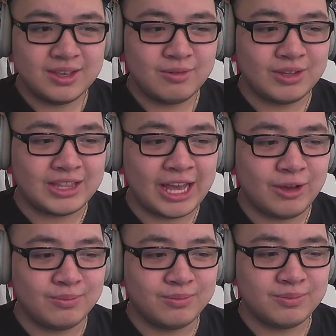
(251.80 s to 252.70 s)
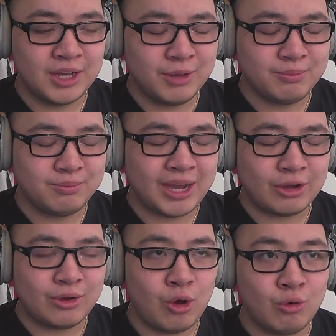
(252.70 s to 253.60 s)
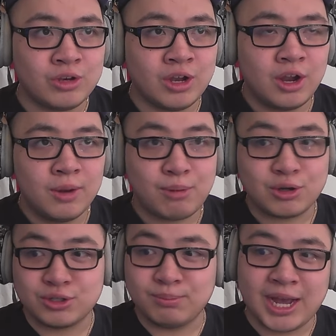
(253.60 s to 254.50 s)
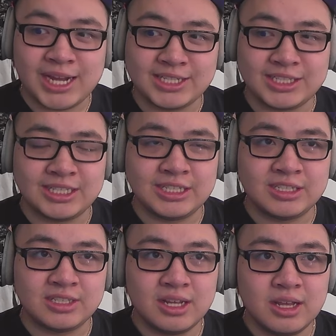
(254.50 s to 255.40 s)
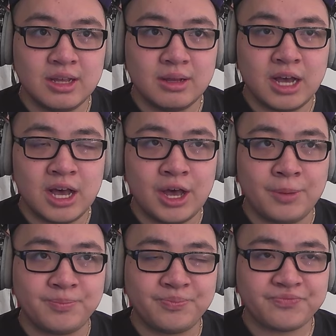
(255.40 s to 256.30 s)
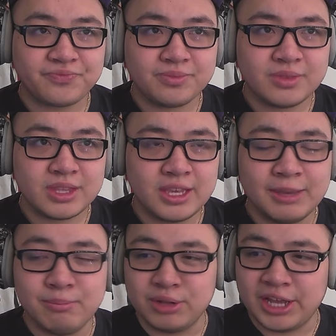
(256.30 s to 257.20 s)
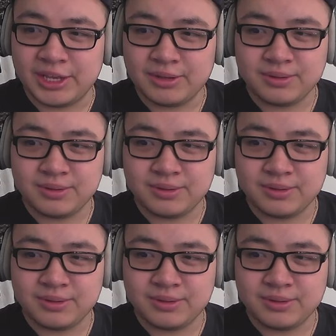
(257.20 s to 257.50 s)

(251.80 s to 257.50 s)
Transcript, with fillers: Without my own personal biases in play.